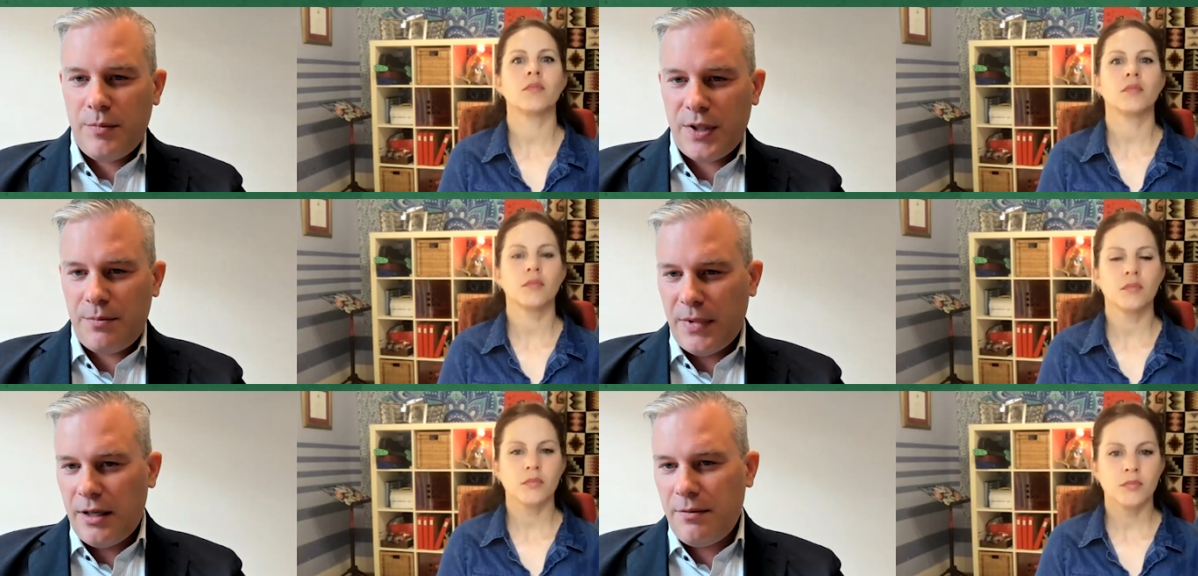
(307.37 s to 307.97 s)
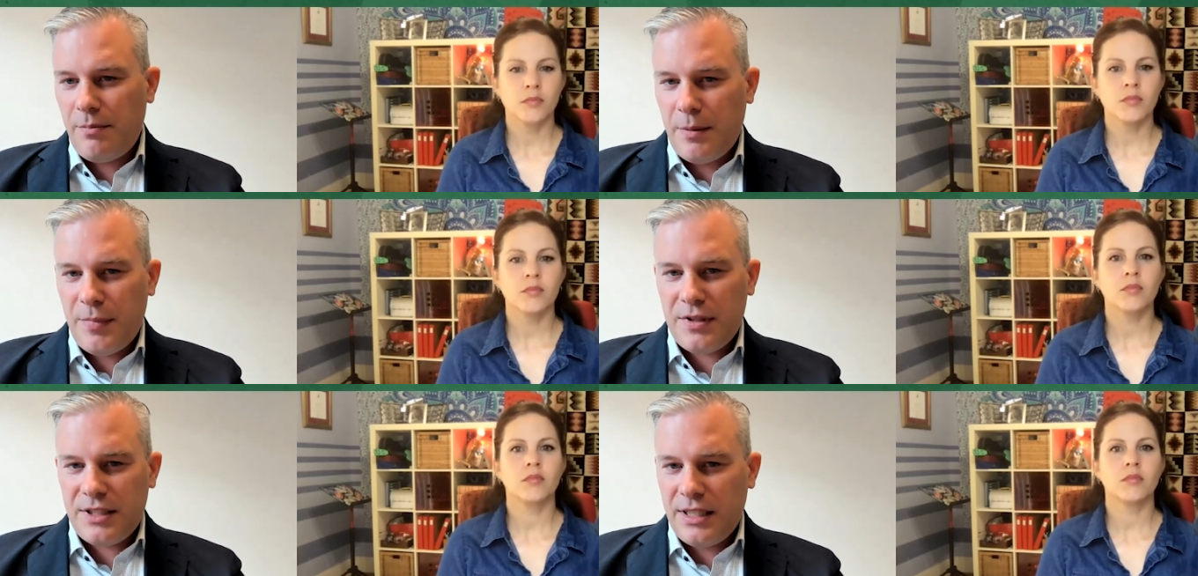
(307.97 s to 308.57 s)
Speaker 1: but many
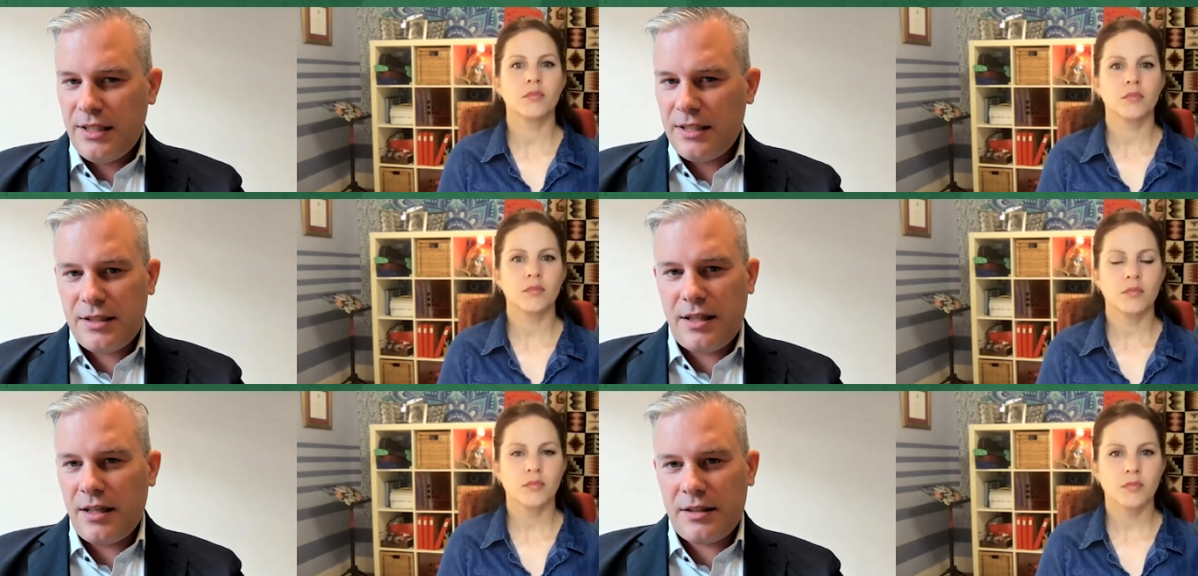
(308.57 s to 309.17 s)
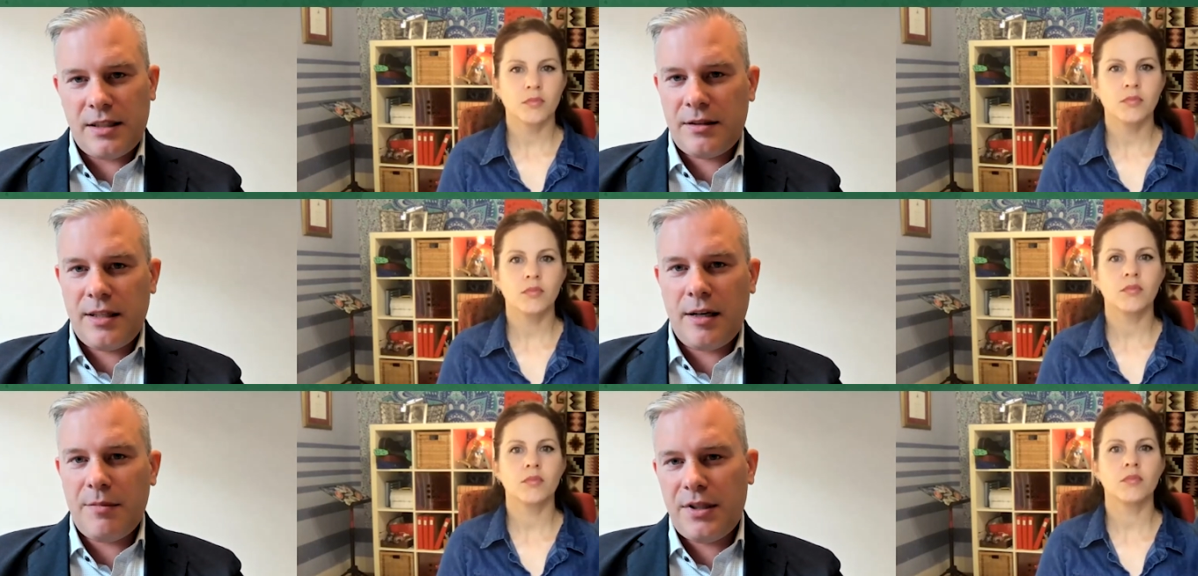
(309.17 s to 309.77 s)
people see these things
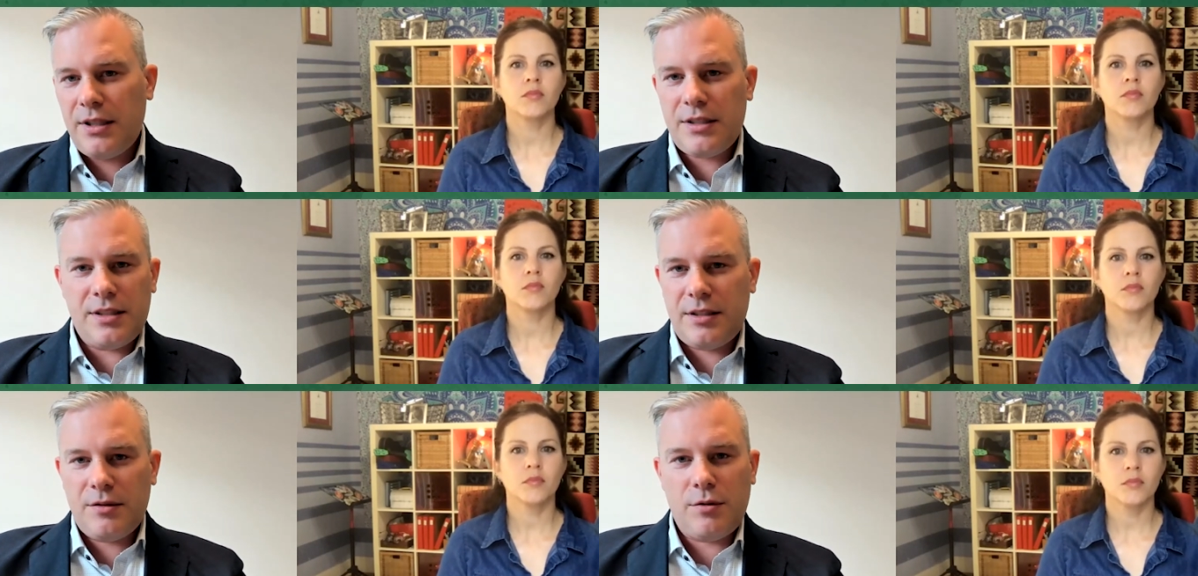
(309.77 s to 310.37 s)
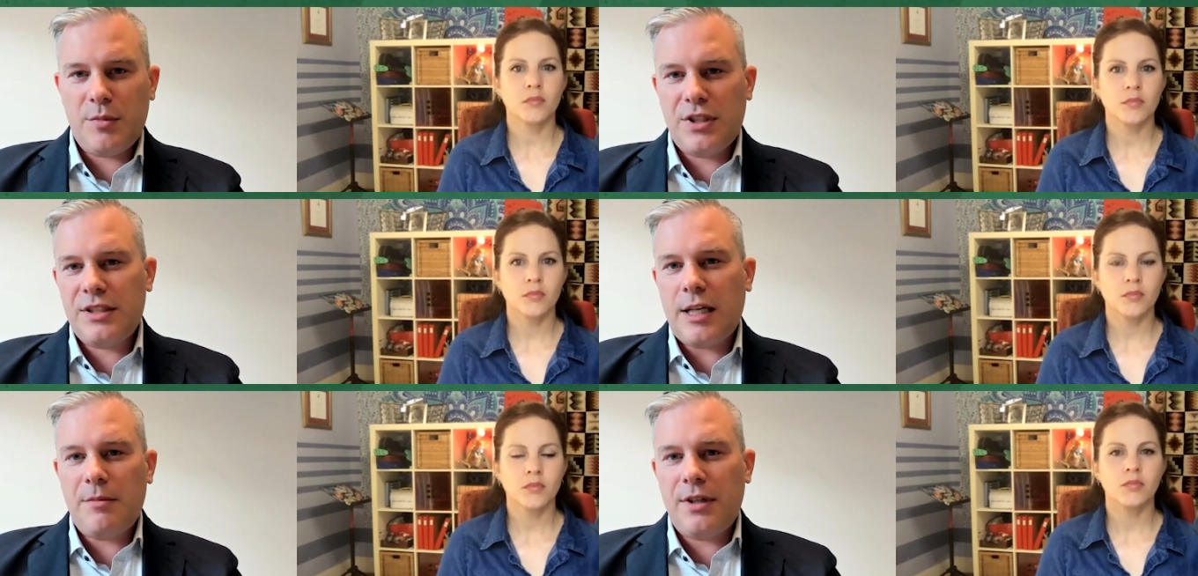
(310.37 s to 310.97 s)
that yeah, but this is almost
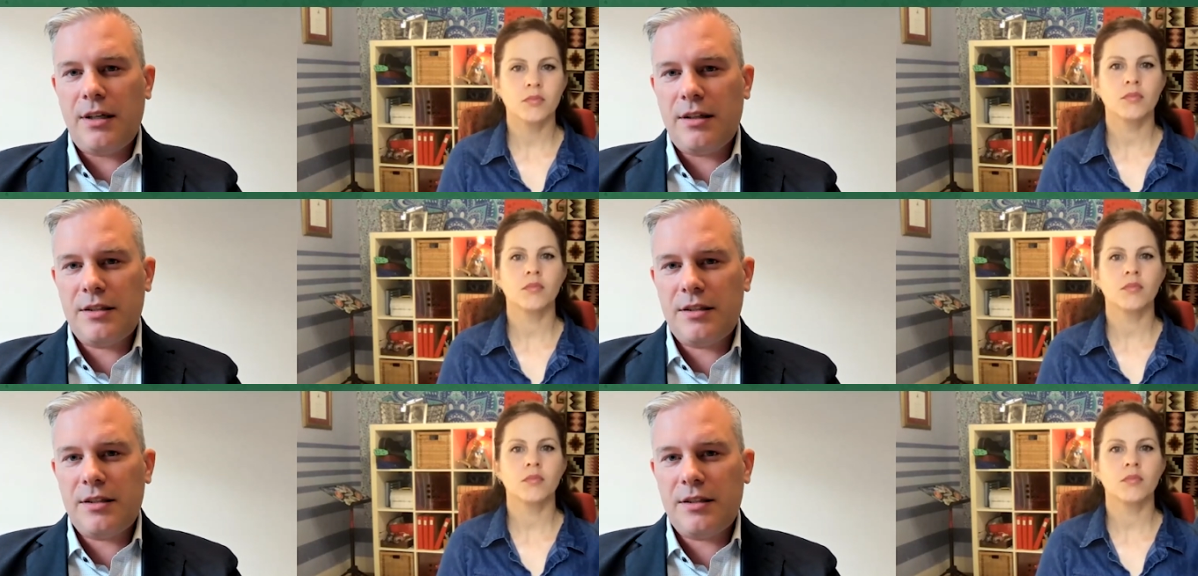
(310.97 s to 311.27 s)
the same thing.